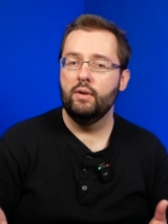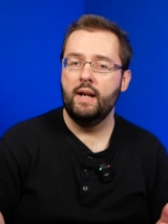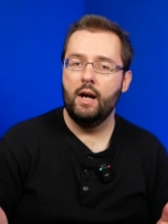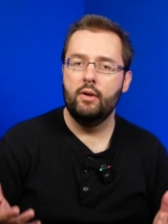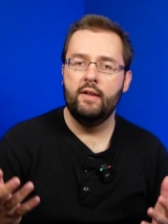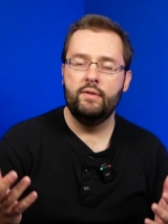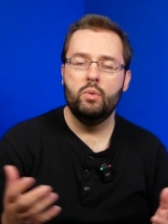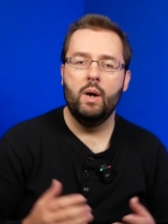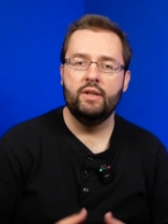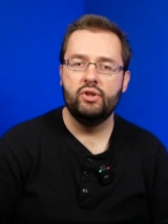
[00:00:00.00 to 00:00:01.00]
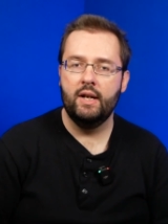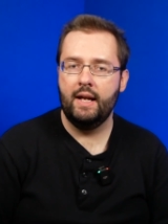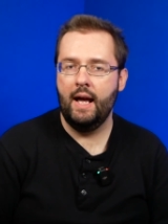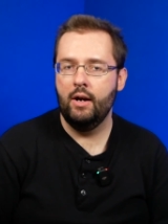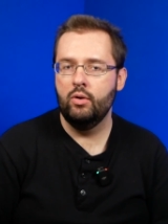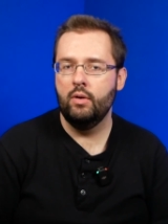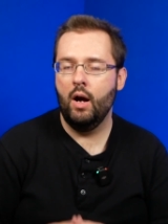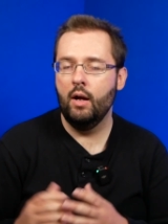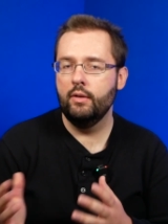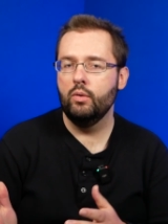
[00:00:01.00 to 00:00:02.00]
for now, if you want to check out
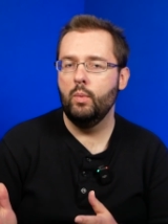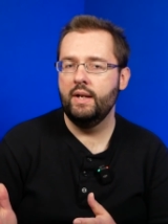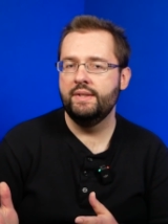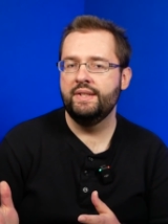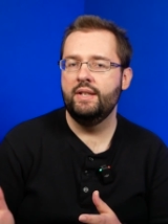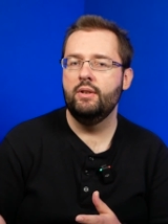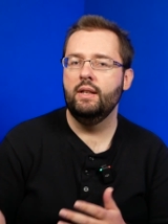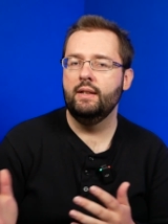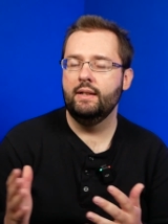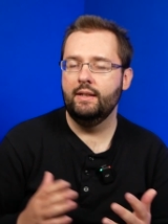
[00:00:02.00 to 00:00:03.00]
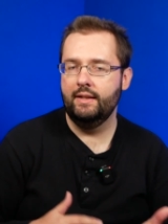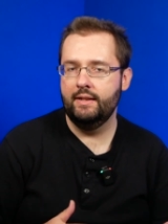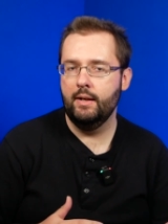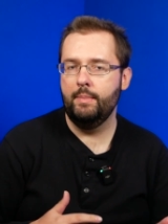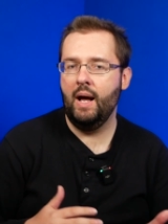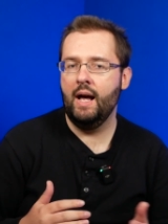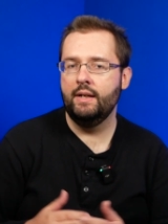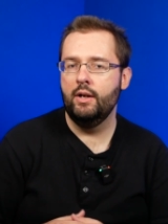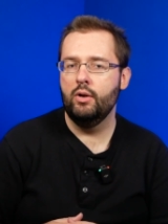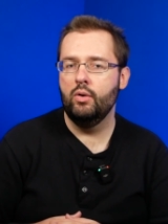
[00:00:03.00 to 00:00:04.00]
other ways that you can clean up
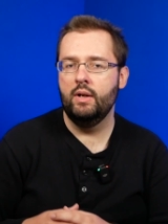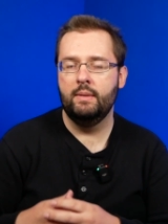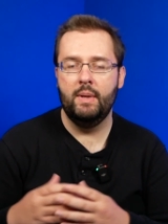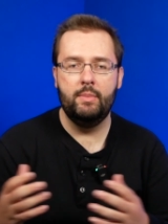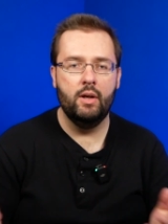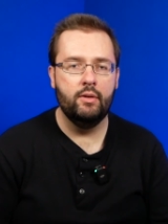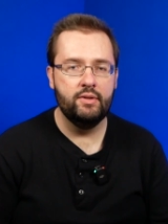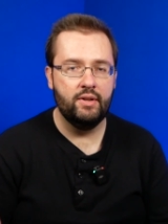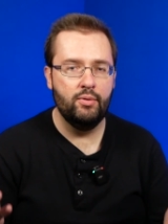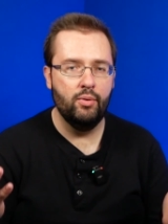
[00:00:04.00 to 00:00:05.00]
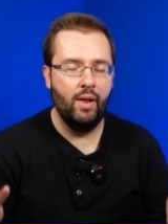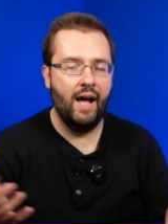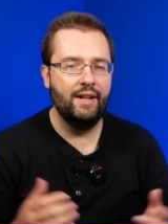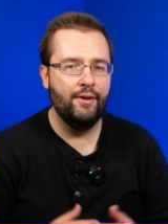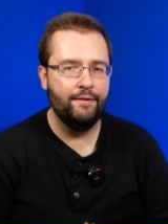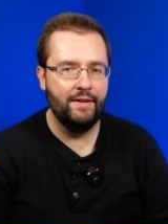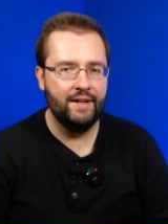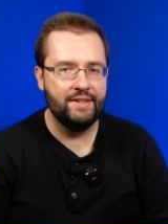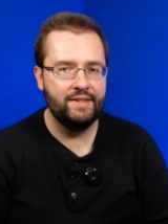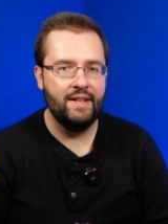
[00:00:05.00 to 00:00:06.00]
audio and maybe other cool audio
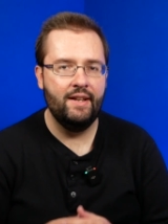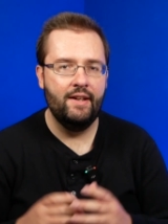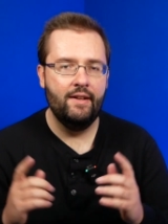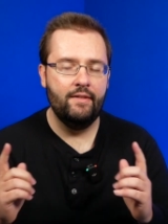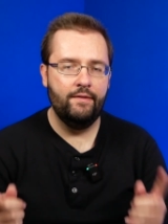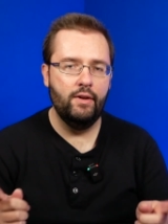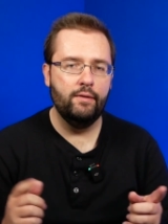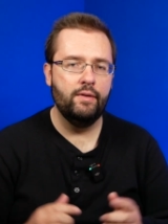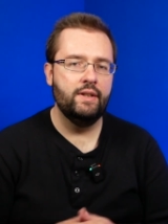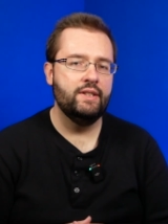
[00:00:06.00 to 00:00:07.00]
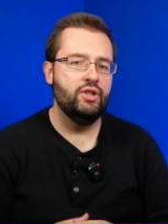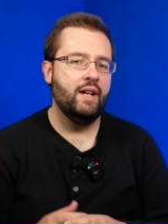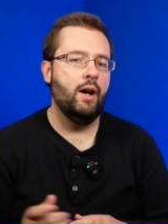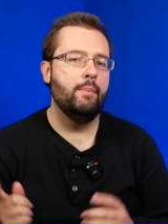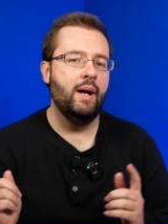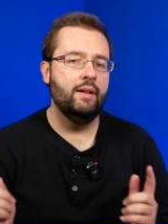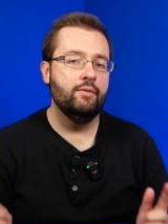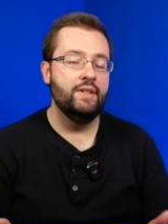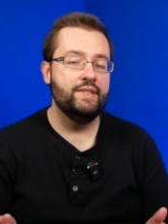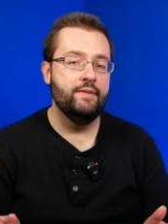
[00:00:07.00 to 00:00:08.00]
effects, feel free to check out my
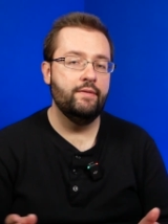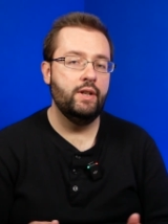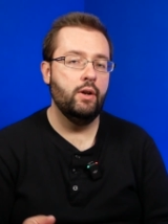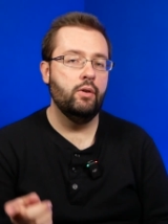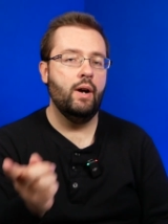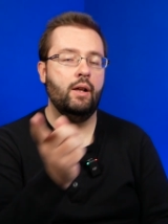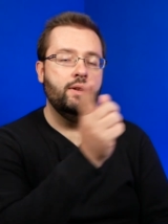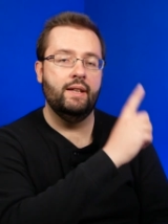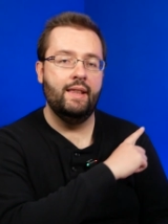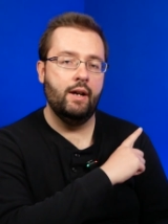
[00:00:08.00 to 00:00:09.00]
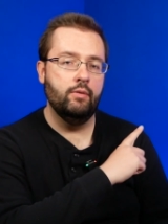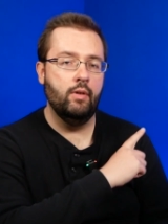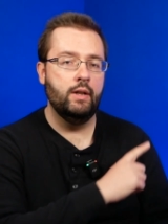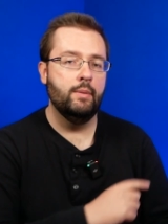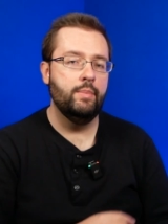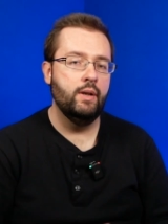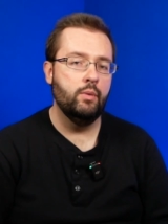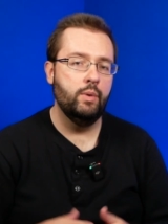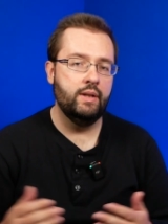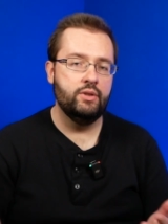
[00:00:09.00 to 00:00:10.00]
recent video. I'll link that right up there.
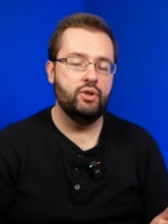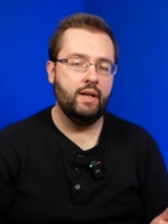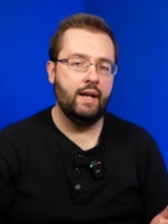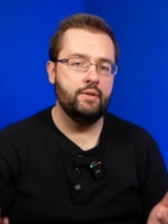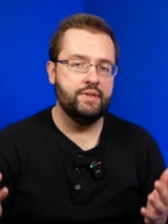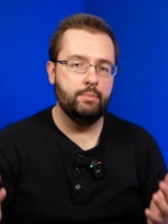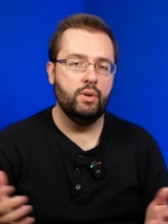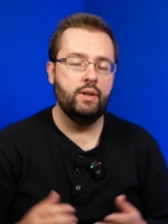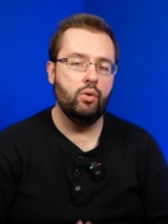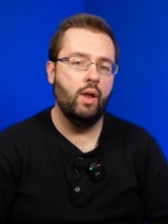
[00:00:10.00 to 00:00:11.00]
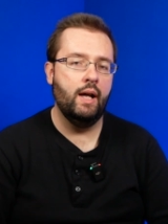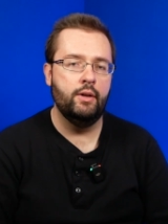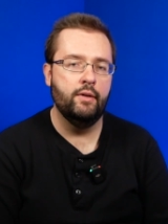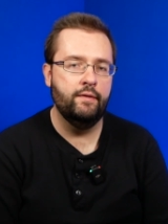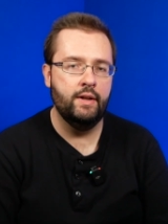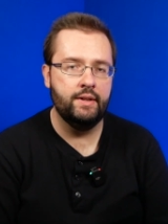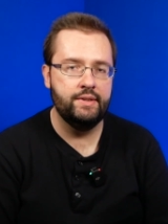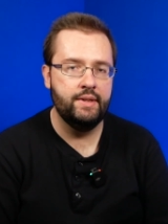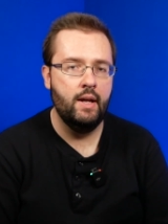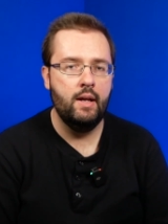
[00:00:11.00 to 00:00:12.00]
We can check out some pretty cool audio effects.